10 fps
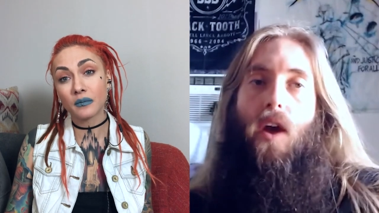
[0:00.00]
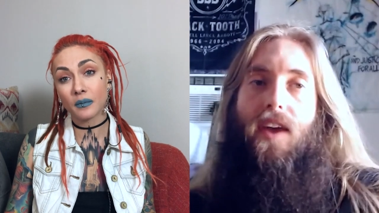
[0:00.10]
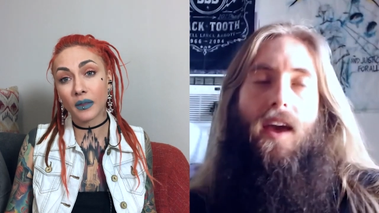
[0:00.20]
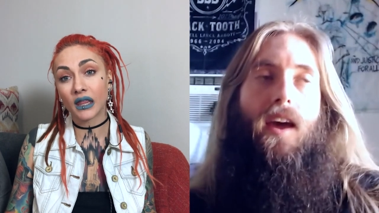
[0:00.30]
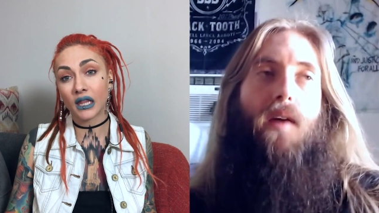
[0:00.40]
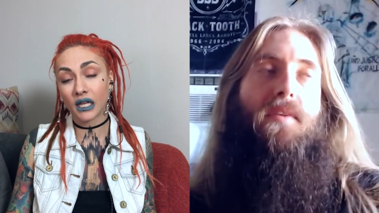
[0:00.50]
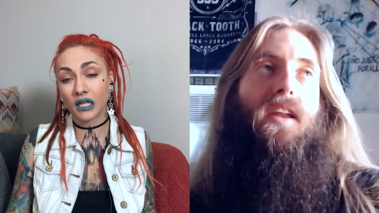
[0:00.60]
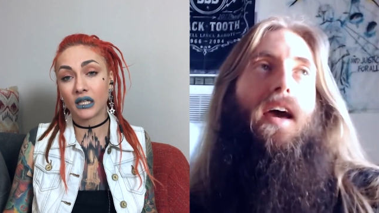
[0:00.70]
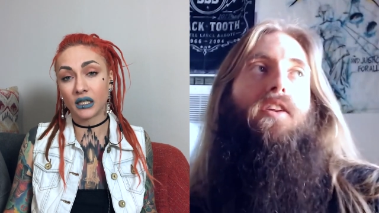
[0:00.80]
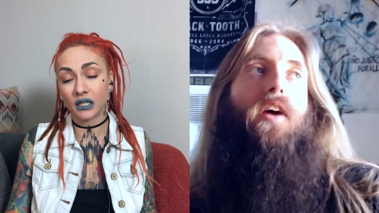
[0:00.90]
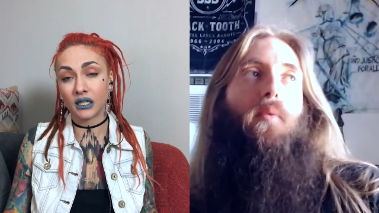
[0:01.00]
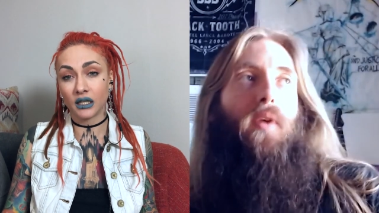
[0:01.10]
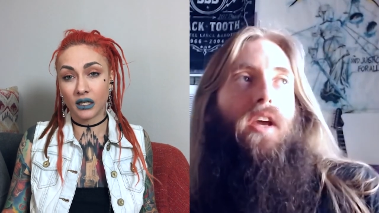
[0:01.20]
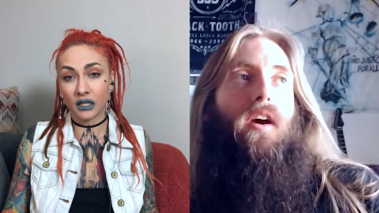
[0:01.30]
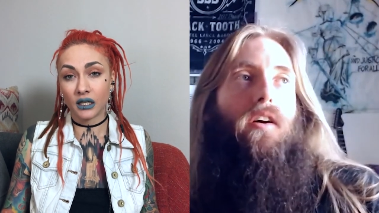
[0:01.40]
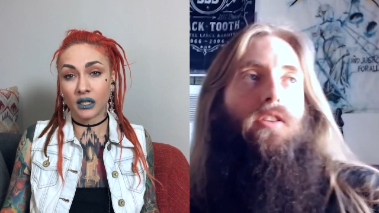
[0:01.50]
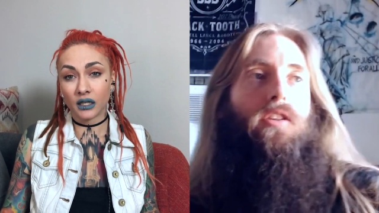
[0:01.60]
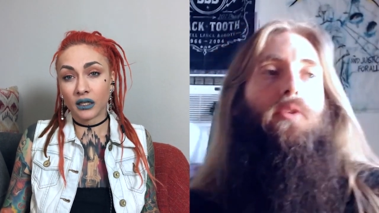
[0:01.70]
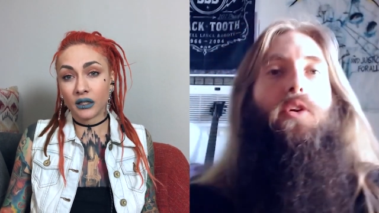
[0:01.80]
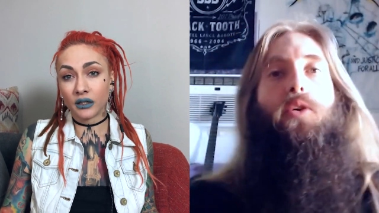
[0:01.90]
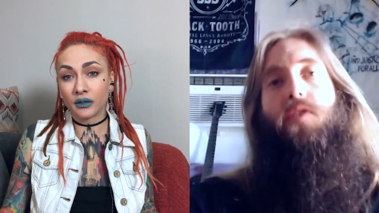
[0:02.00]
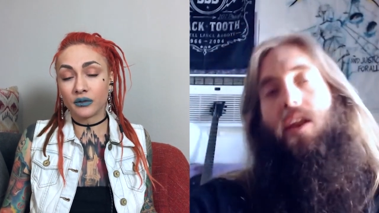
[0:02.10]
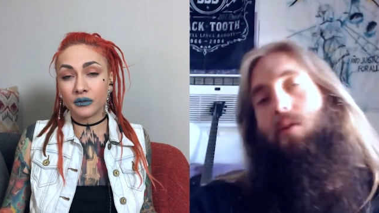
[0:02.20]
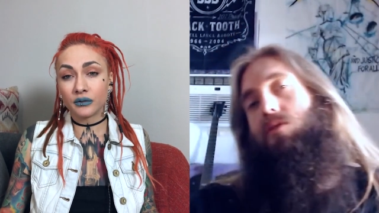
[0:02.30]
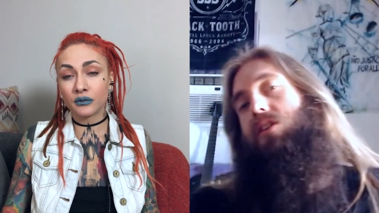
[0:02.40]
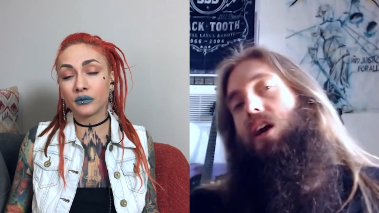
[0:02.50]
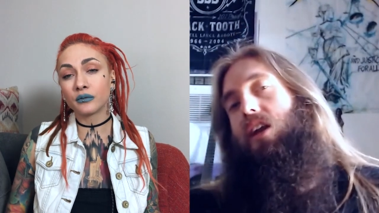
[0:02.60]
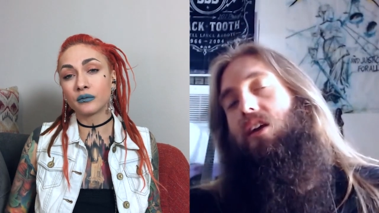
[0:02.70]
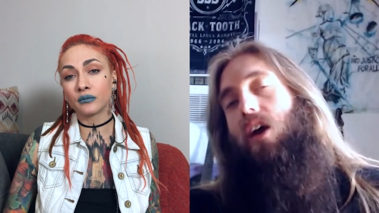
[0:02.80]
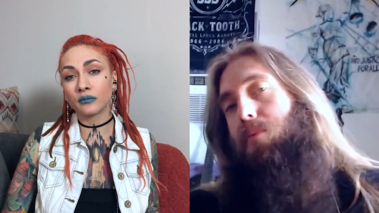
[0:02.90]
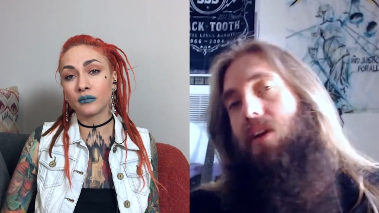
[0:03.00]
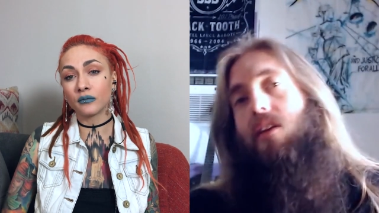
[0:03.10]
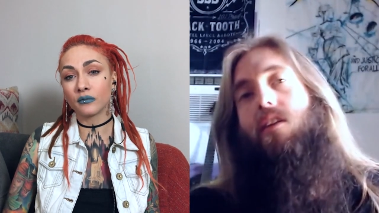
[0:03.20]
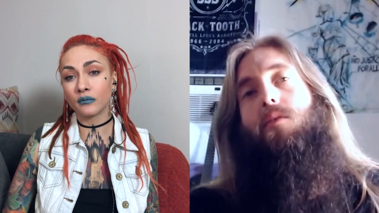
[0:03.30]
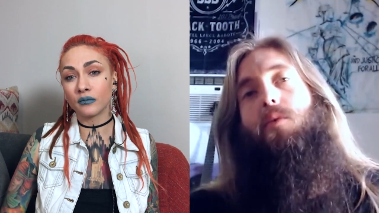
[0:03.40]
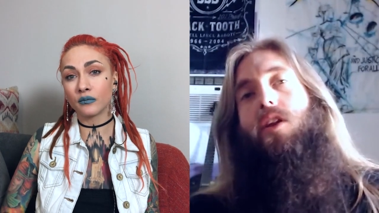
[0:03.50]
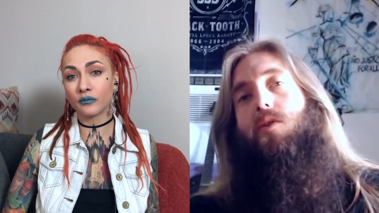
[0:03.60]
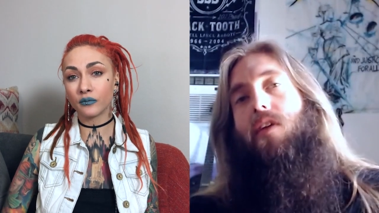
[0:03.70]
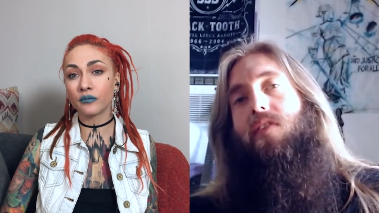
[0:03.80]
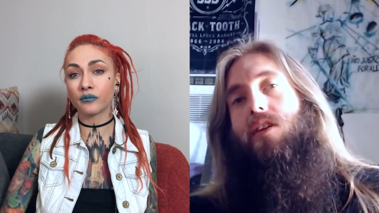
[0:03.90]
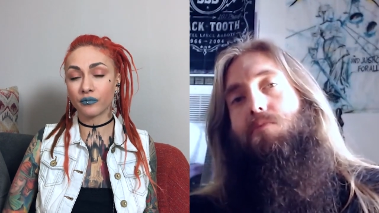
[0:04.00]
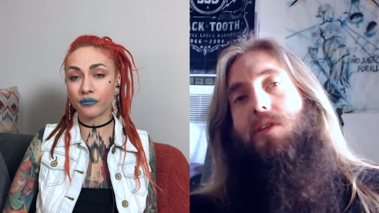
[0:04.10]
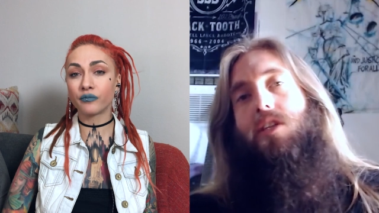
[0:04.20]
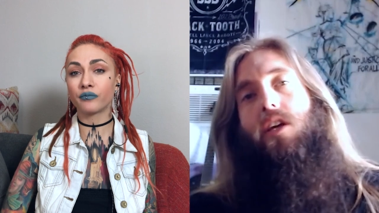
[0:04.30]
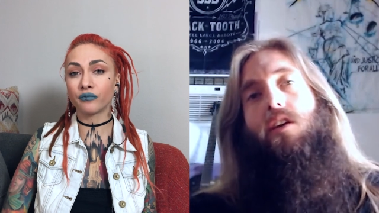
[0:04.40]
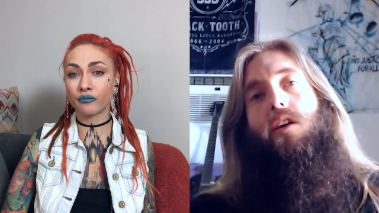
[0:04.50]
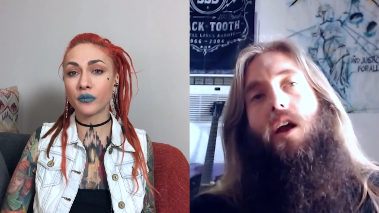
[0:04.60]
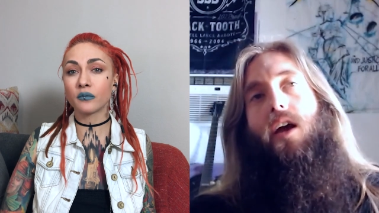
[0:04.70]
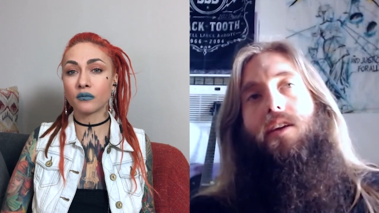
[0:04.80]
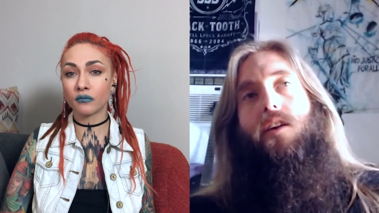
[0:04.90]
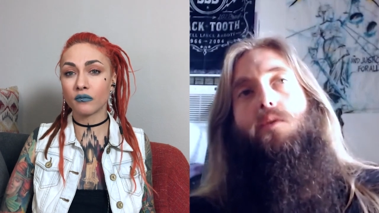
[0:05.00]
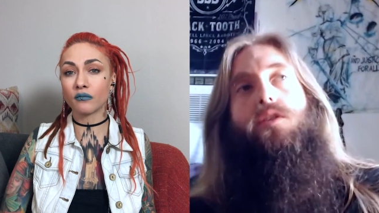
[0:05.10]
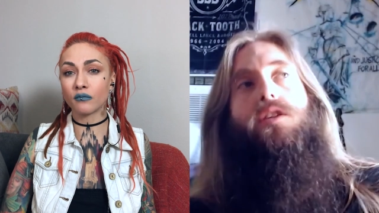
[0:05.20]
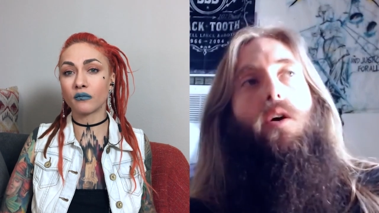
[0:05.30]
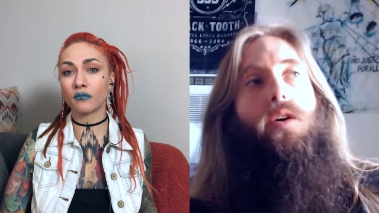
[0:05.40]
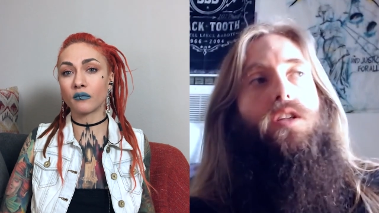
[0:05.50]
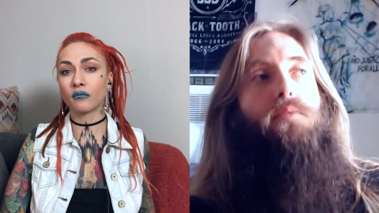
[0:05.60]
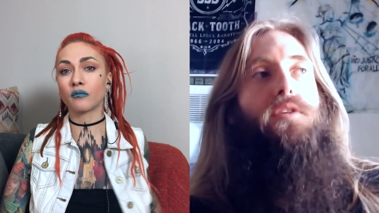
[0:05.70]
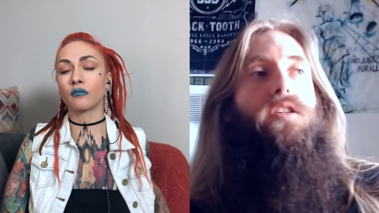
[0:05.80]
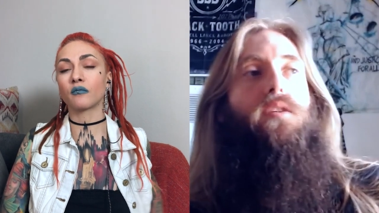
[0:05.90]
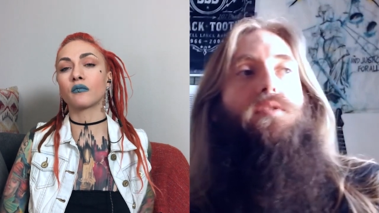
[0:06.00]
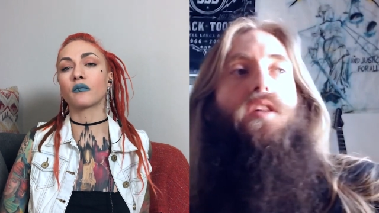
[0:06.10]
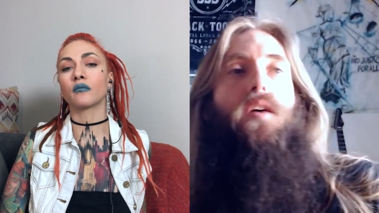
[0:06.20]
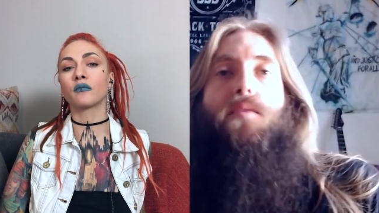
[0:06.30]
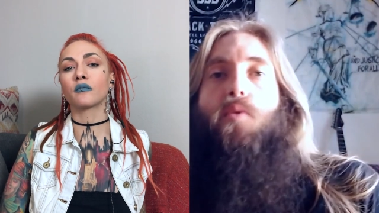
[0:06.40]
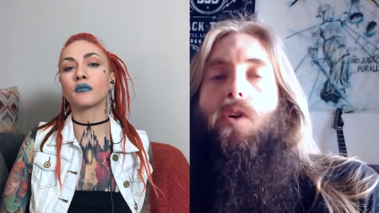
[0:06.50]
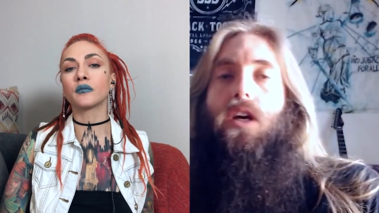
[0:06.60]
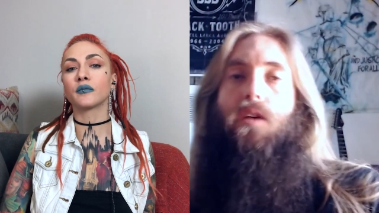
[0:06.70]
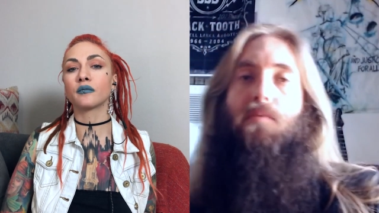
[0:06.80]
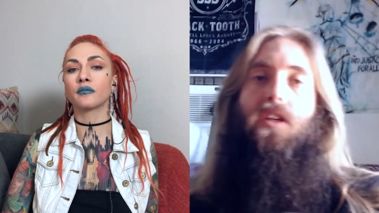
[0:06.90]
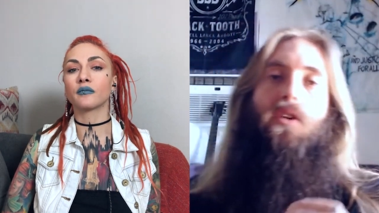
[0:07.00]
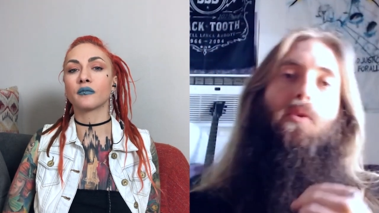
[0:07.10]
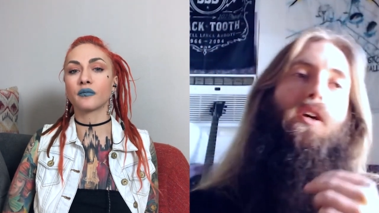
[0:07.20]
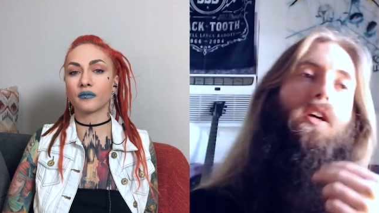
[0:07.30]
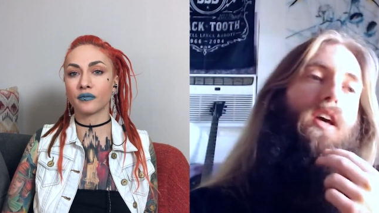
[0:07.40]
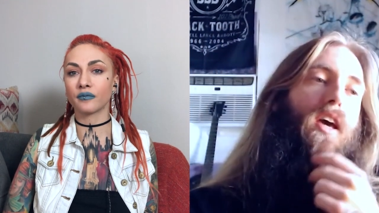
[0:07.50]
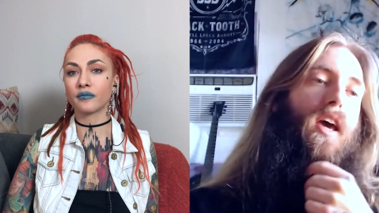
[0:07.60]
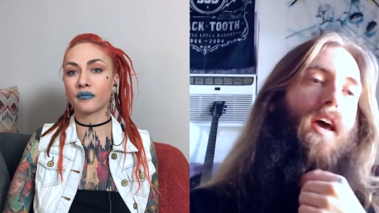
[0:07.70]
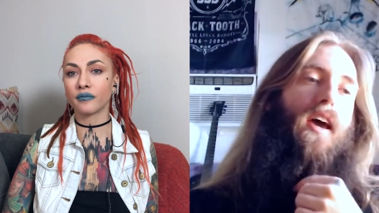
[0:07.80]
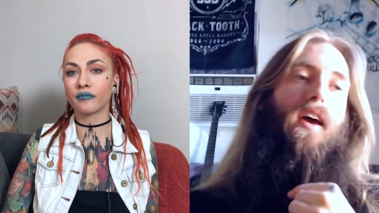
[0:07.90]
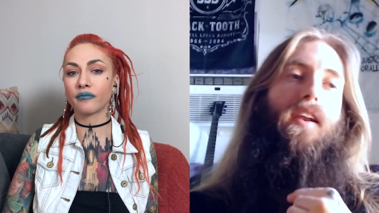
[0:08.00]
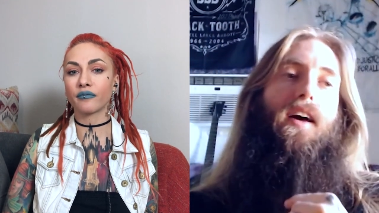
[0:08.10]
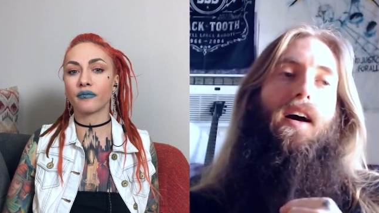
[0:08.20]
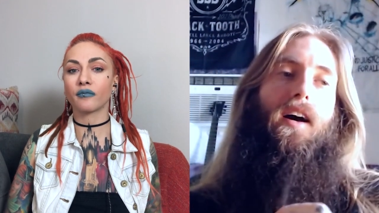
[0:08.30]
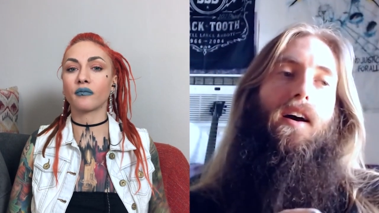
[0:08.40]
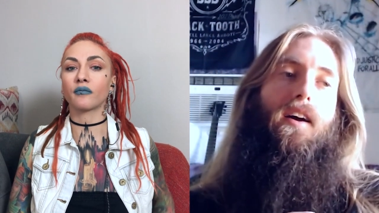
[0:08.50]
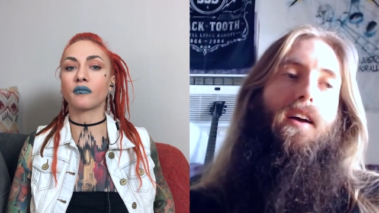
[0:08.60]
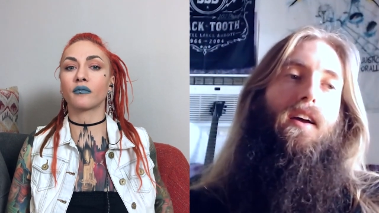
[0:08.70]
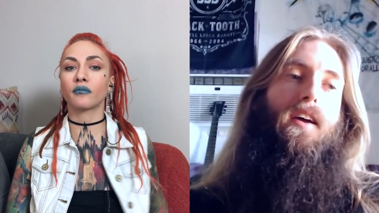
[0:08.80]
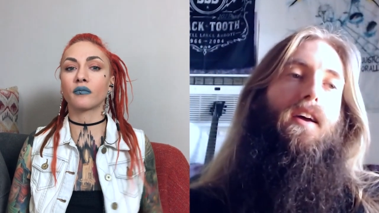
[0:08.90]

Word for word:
Speaker 1: Well, yeah. I mean, I we also knew that it was kind of coming. We knew that this particular idea was going to be something that people were going to be doing, and uh,